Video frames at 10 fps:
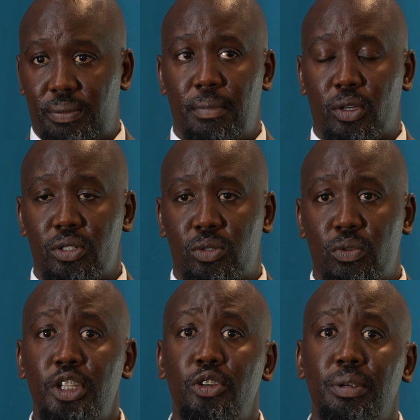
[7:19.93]
Because
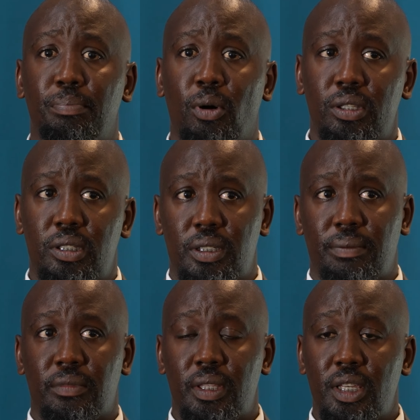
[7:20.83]
when you report,
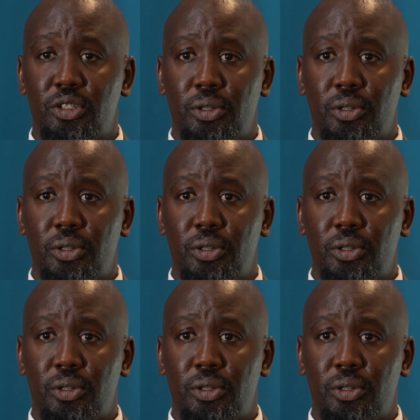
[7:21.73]
there's a